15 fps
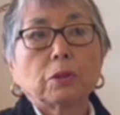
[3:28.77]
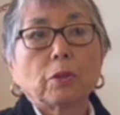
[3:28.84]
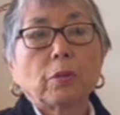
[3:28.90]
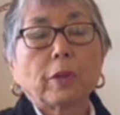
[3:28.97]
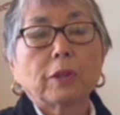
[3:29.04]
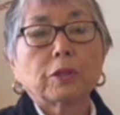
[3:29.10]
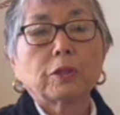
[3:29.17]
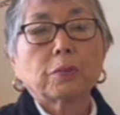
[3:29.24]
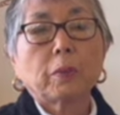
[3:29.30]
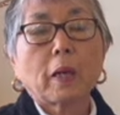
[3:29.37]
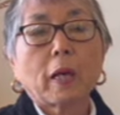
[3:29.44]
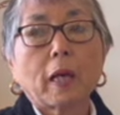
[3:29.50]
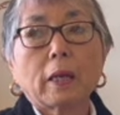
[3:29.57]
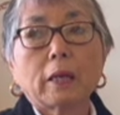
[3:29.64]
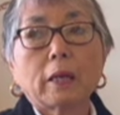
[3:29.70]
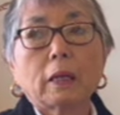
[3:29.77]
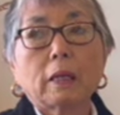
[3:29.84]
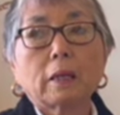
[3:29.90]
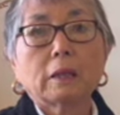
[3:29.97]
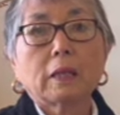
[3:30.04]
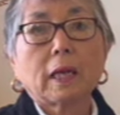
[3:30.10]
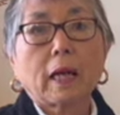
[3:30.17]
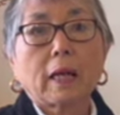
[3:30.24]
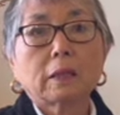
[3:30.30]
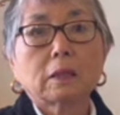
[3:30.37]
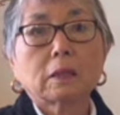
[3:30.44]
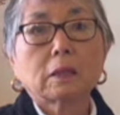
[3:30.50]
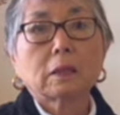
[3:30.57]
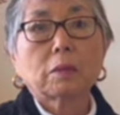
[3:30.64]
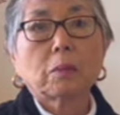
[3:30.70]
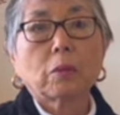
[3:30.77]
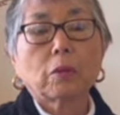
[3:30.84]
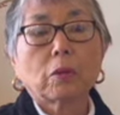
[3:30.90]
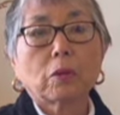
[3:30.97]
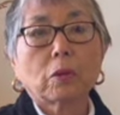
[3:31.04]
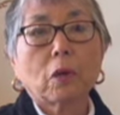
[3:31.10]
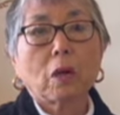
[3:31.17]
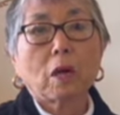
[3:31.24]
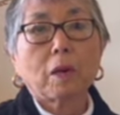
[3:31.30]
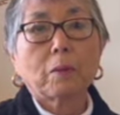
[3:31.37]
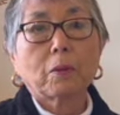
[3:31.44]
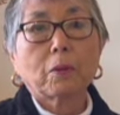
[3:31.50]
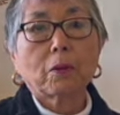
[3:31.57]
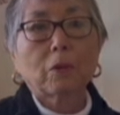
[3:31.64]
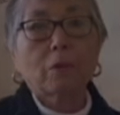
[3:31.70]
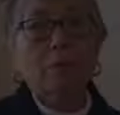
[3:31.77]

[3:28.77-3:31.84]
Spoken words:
when Japan attacked Pearl Harbor.